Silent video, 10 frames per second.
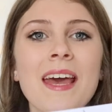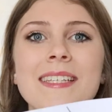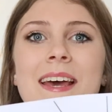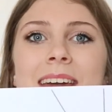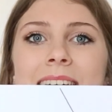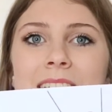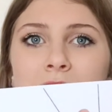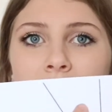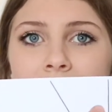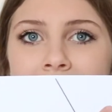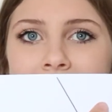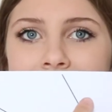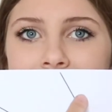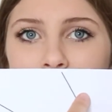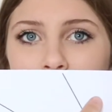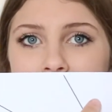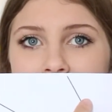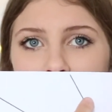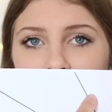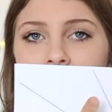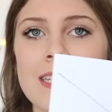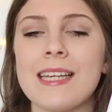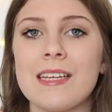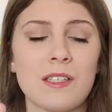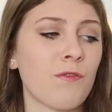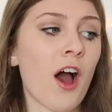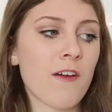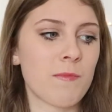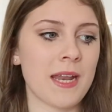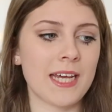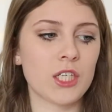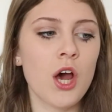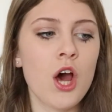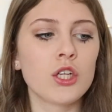So each of these little sections is 5 minutes.